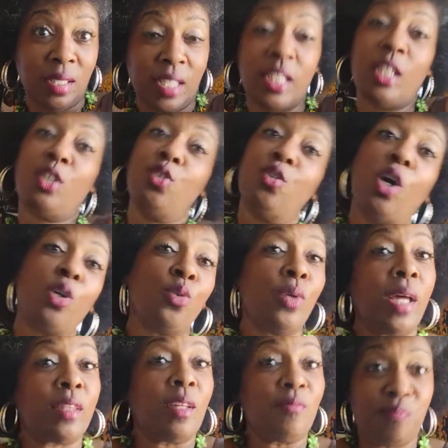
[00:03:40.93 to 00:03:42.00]
And then, you know,
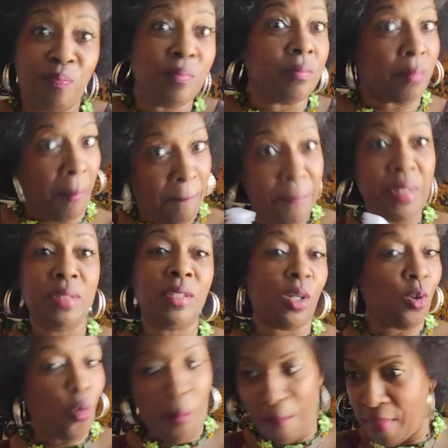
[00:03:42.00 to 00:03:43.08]
you have to you
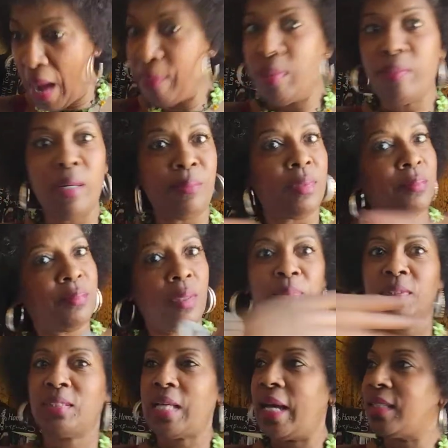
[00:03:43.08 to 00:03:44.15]
know, mop them up, up,
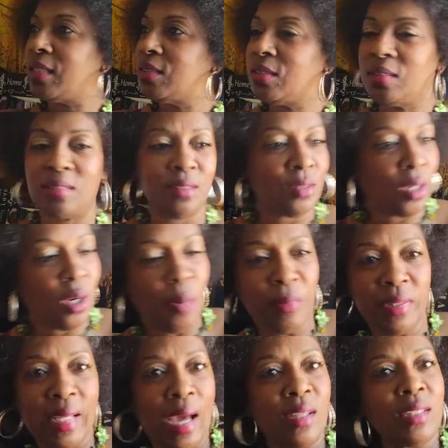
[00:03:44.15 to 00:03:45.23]
up inside the, you know,
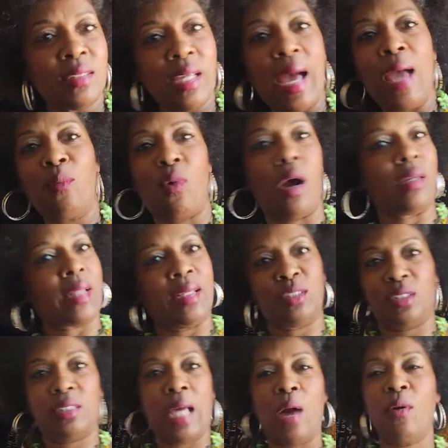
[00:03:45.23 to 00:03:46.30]
up and down the sidewalk.
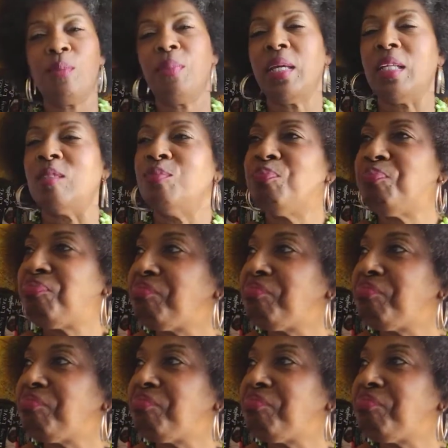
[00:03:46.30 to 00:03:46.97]
That's just how it be.